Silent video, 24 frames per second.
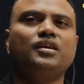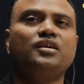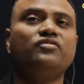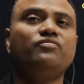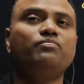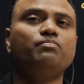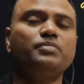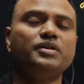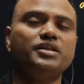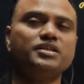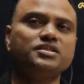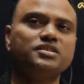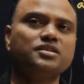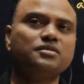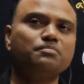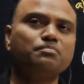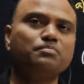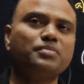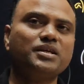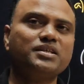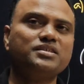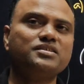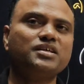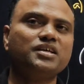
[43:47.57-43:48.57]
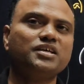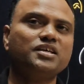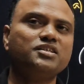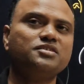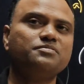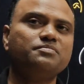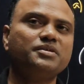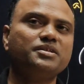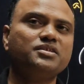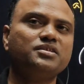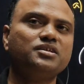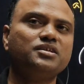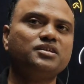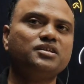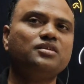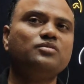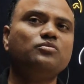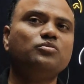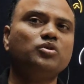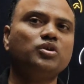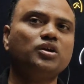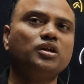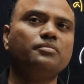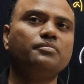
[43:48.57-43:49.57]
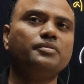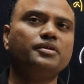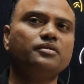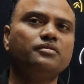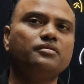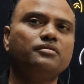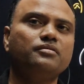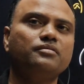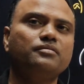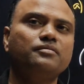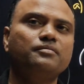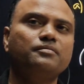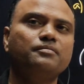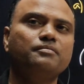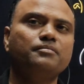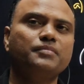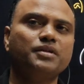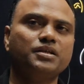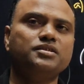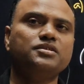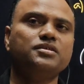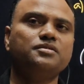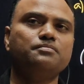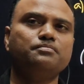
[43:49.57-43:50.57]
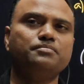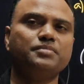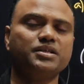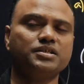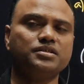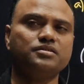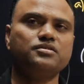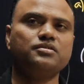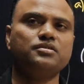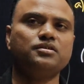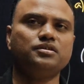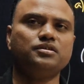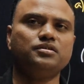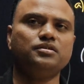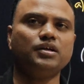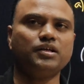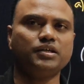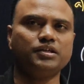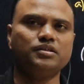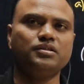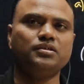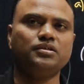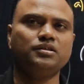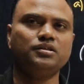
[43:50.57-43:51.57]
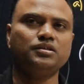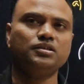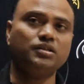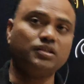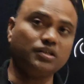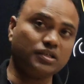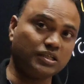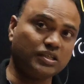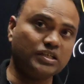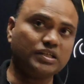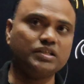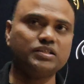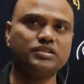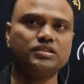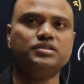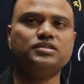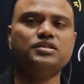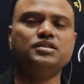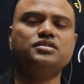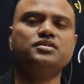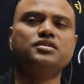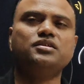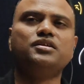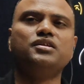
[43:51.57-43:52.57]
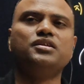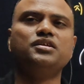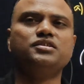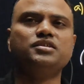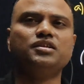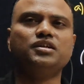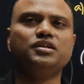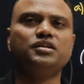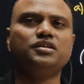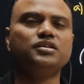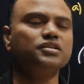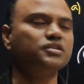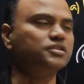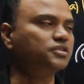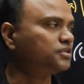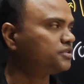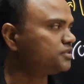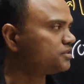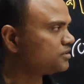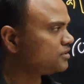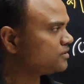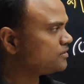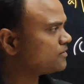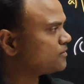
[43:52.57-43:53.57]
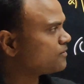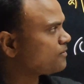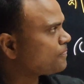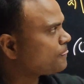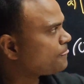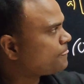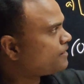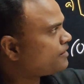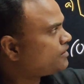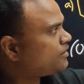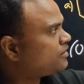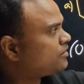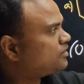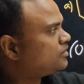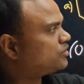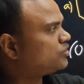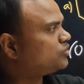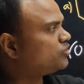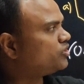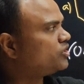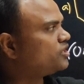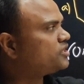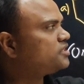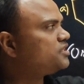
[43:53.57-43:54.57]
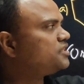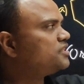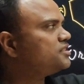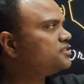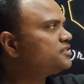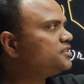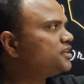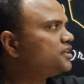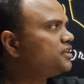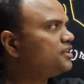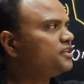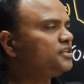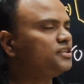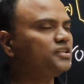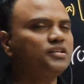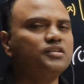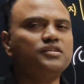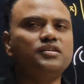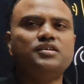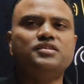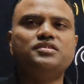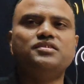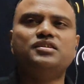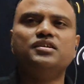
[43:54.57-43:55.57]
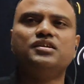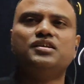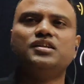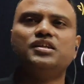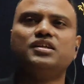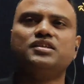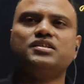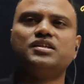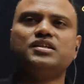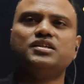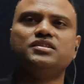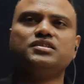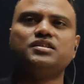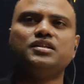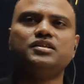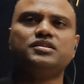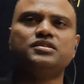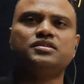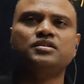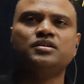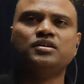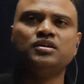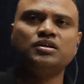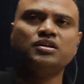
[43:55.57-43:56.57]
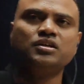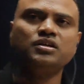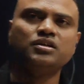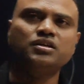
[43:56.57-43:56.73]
If plus M plus I is present, then what happens? Plus M plus I decreases, acidic nature decreases. Donation is there here, acidic nature is less.